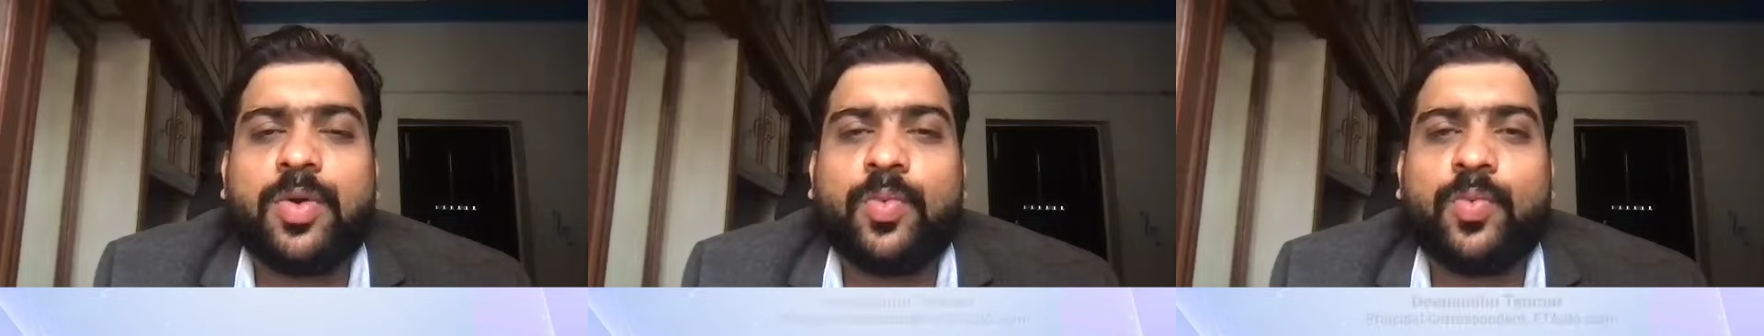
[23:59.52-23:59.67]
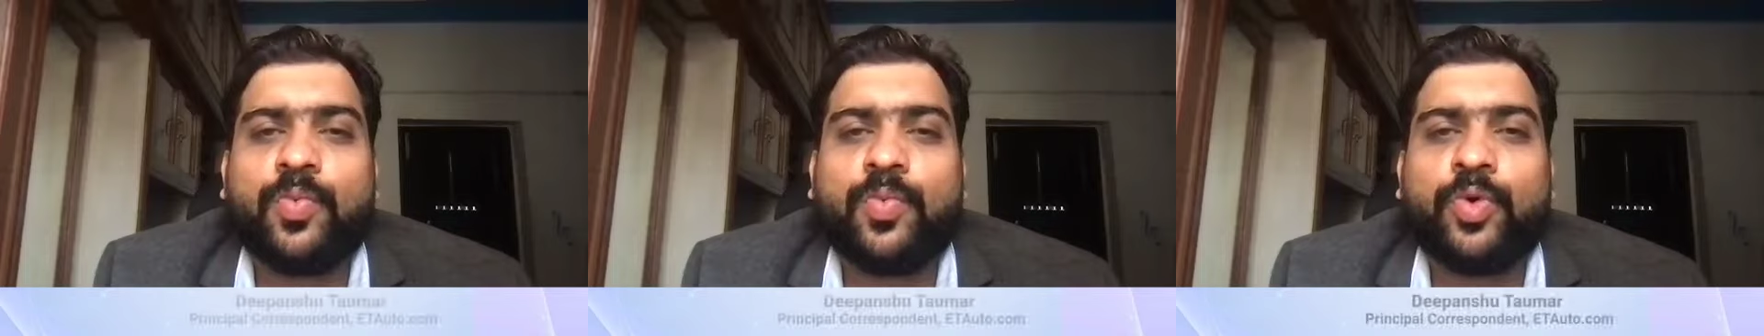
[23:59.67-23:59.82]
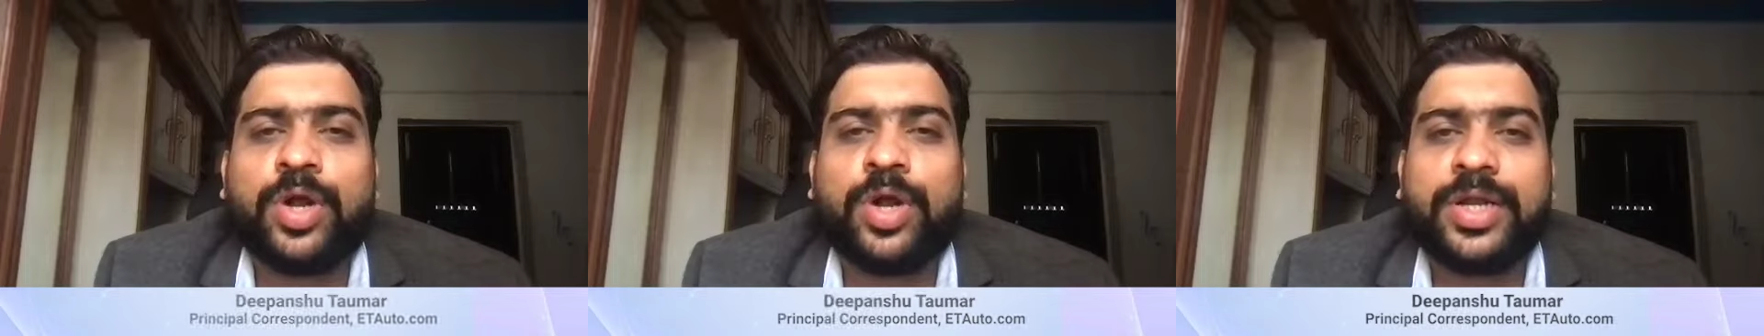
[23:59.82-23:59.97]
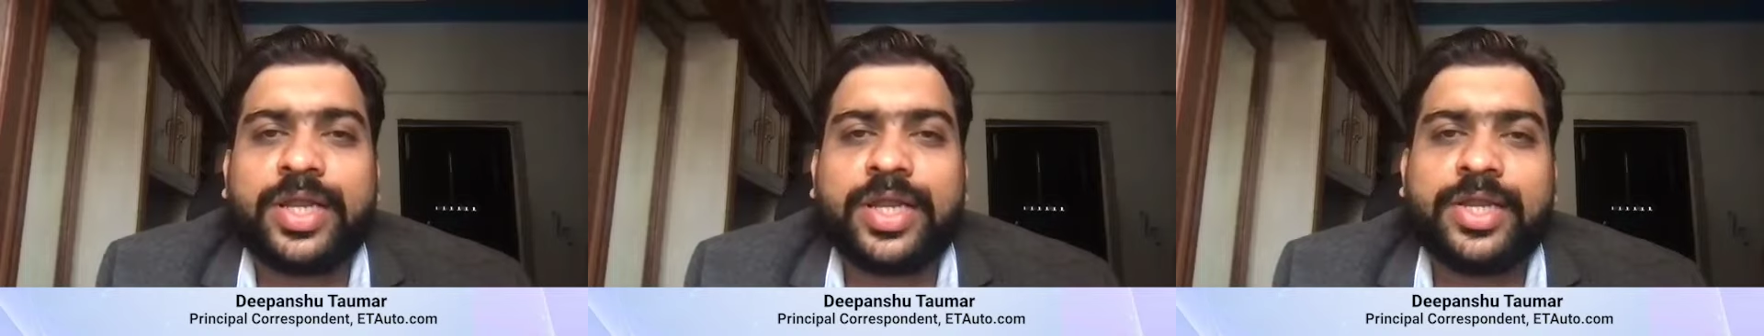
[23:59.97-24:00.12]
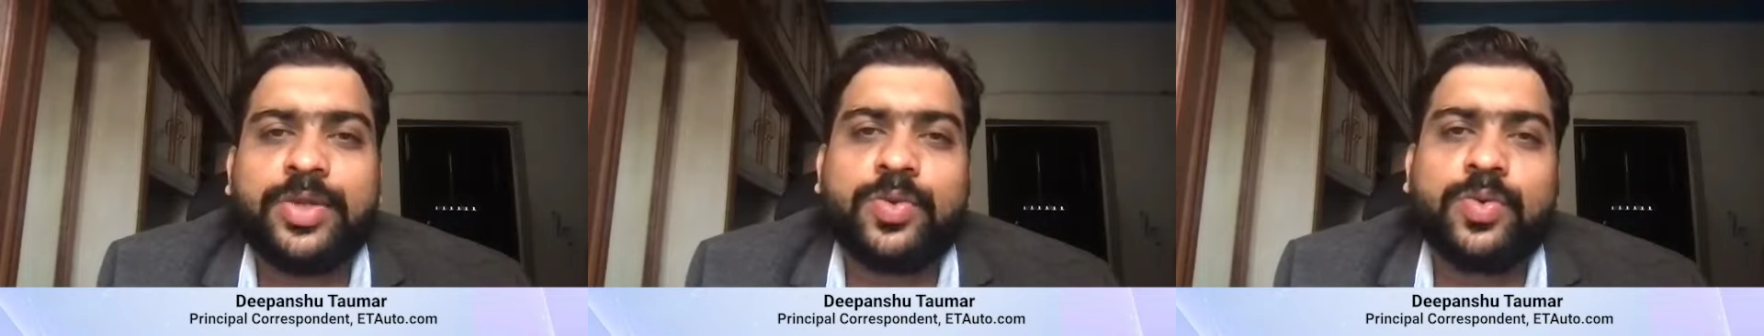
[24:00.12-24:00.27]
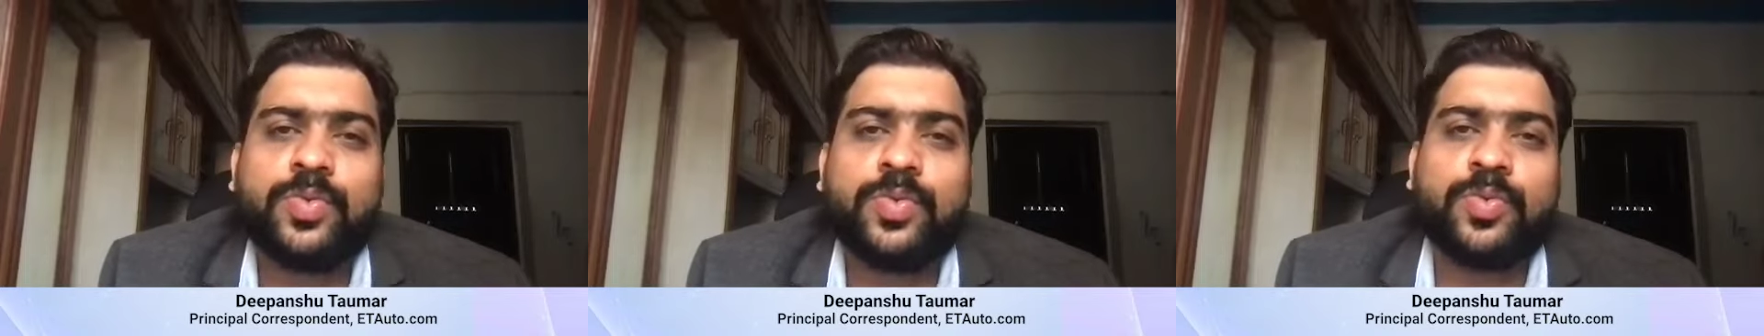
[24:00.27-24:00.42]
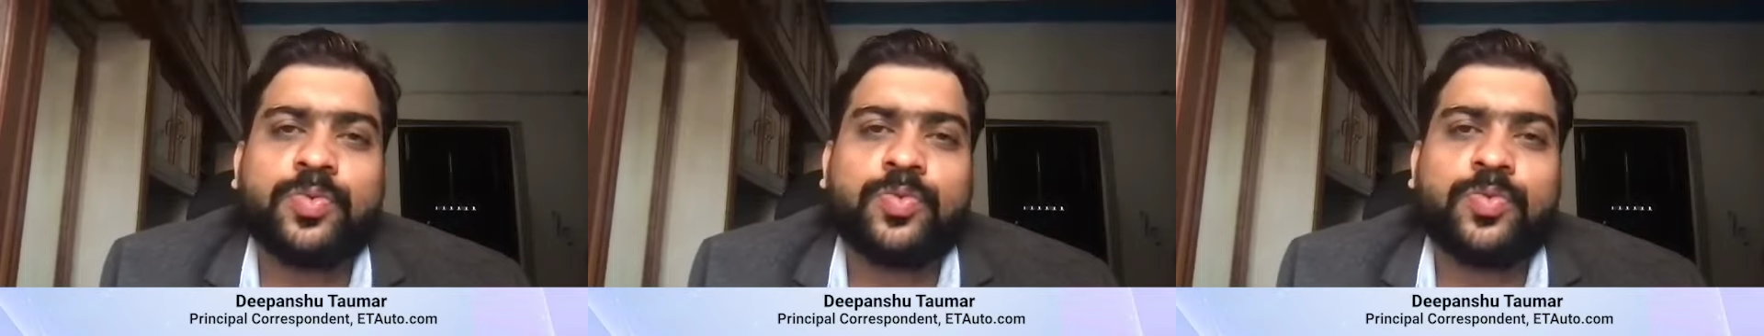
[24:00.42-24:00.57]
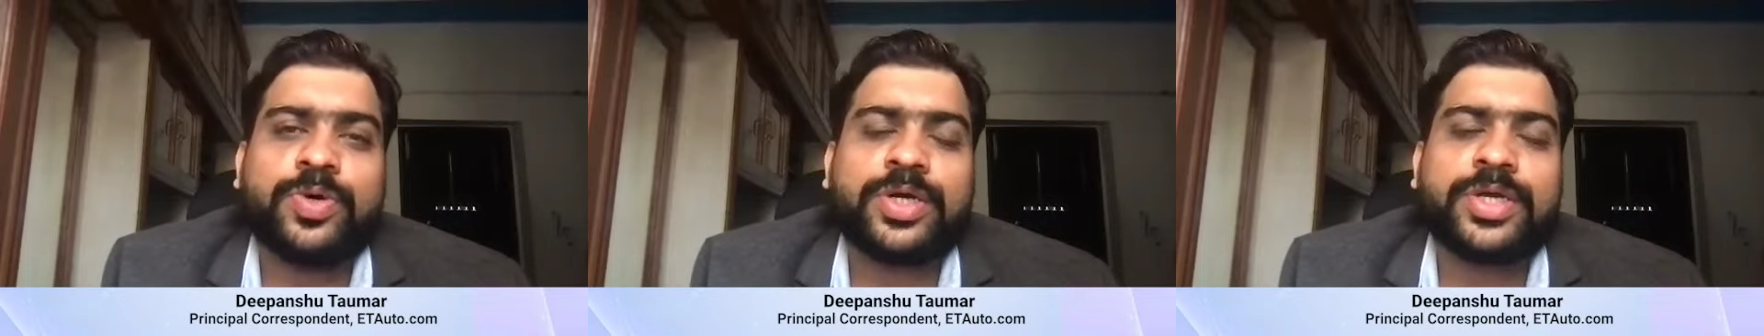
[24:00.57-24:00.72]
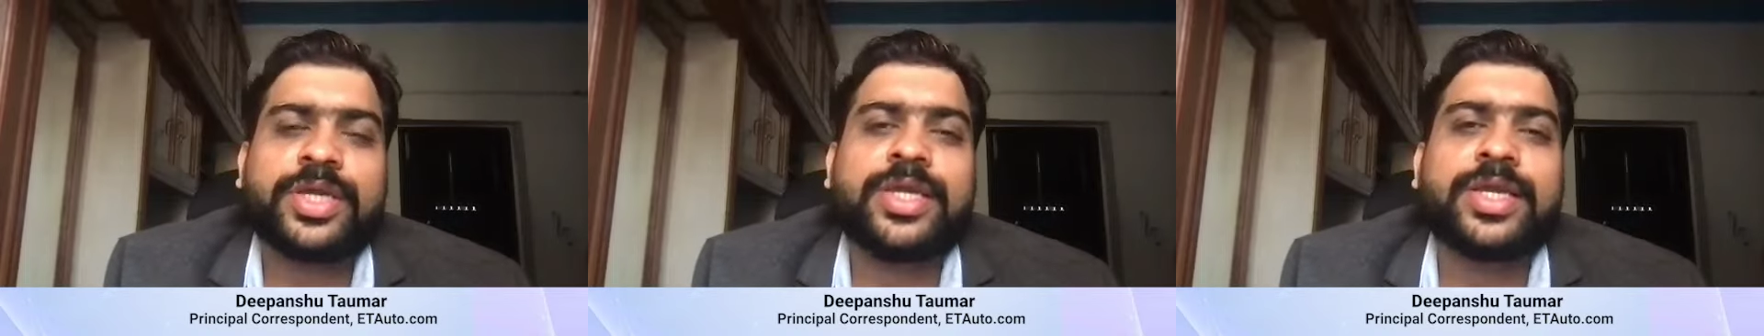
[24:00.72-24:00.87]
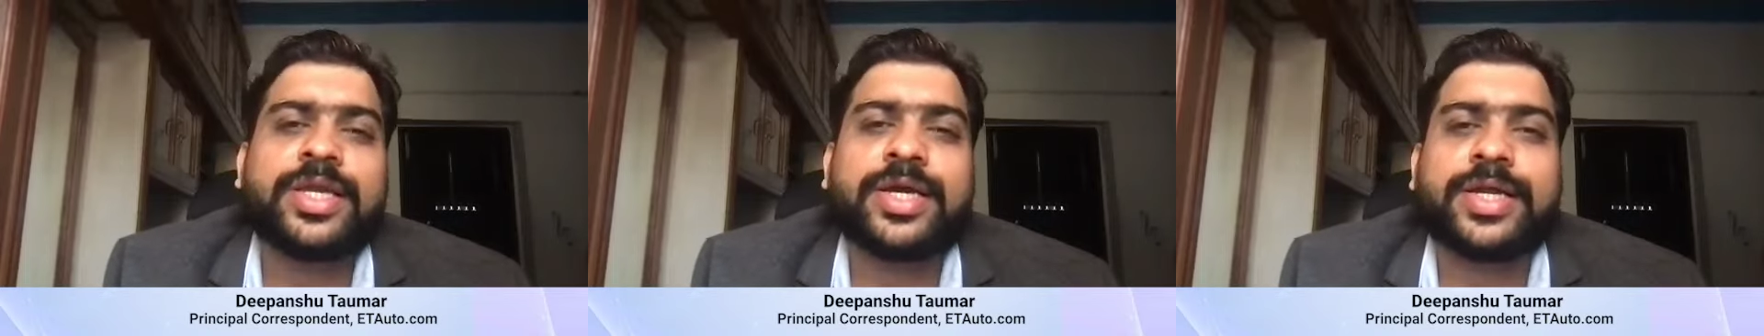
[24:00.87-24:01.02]
What are you
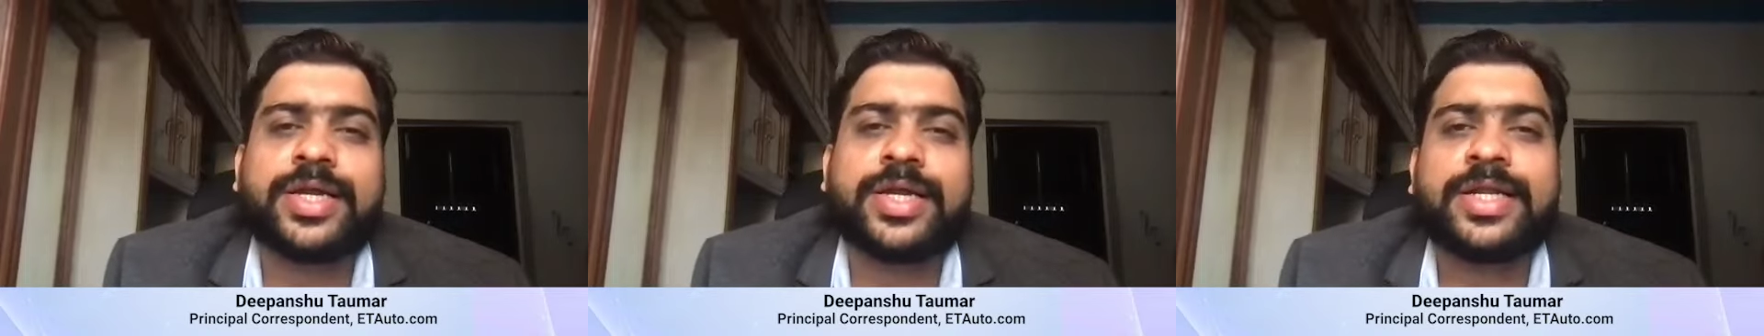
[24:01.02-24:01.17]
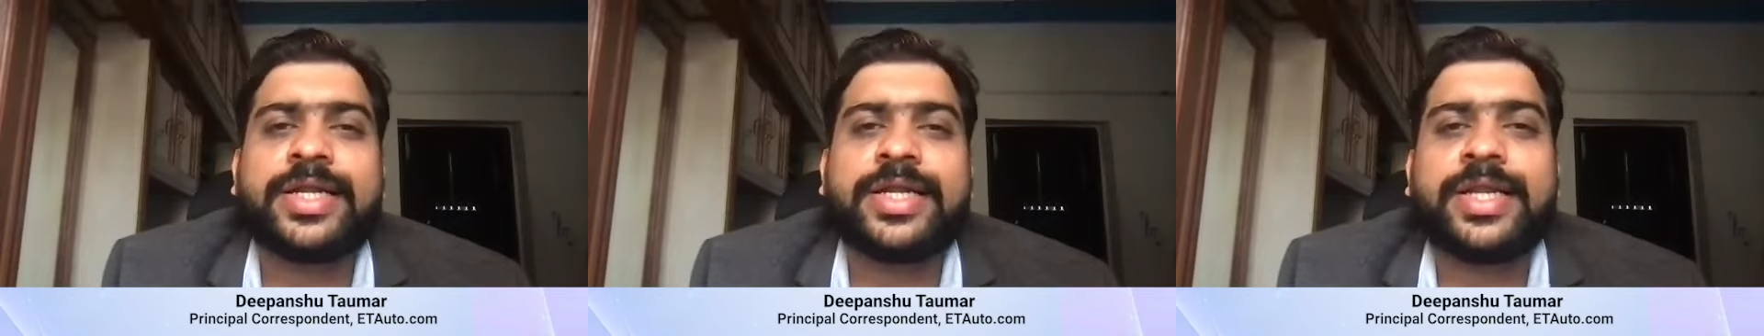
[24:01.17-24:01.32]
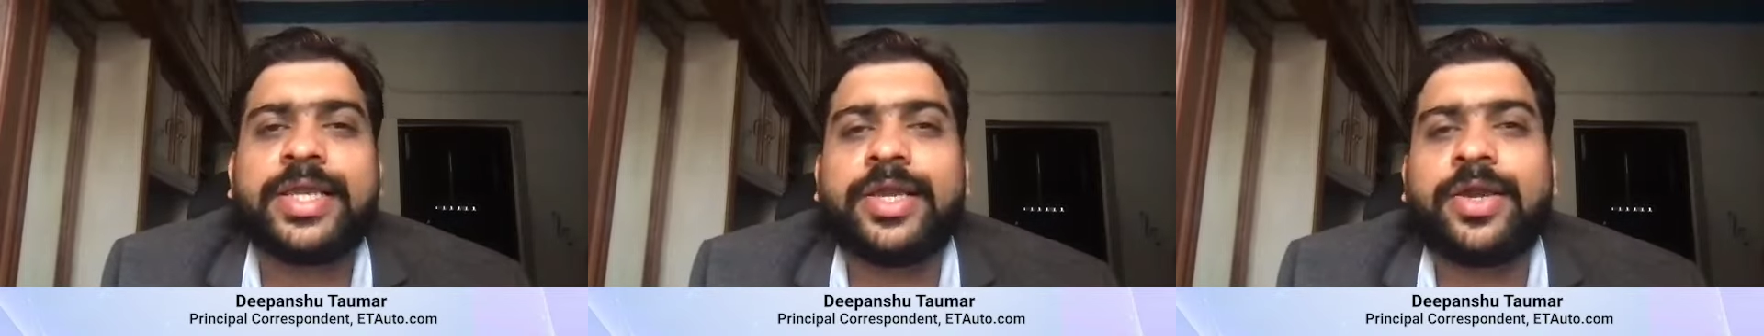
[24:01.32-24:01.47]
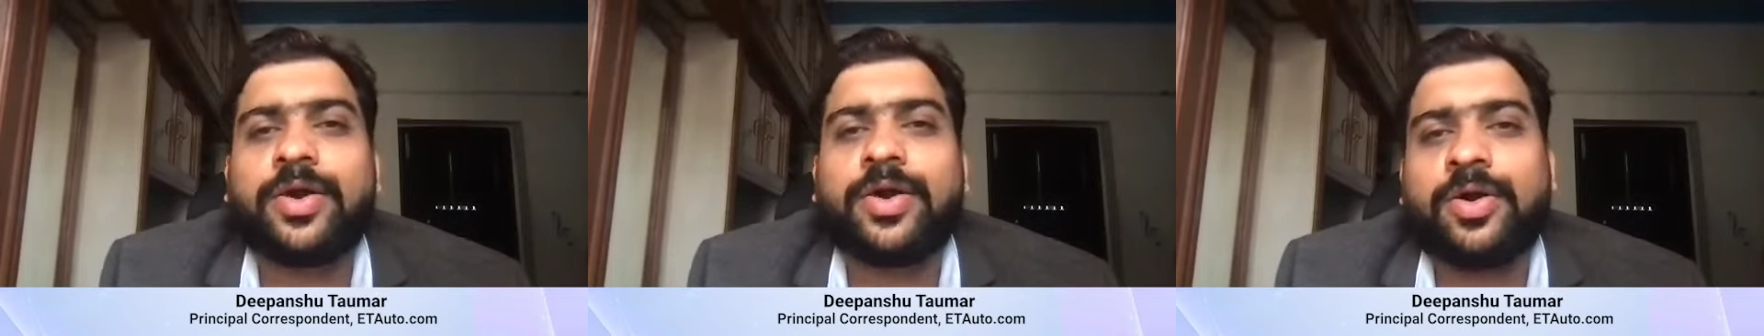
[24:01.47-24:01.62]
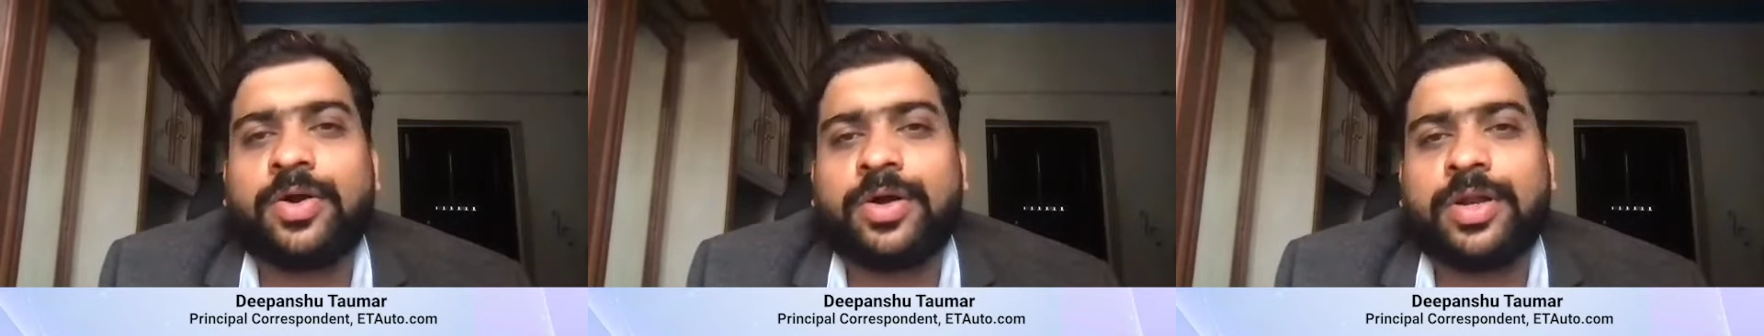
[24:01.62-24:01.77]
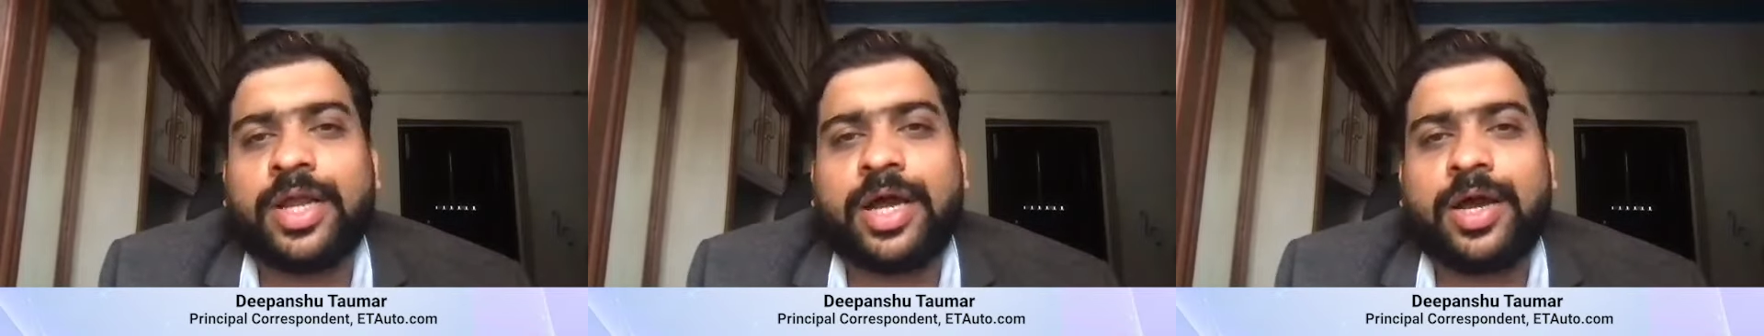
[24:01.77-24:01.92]
working currently on?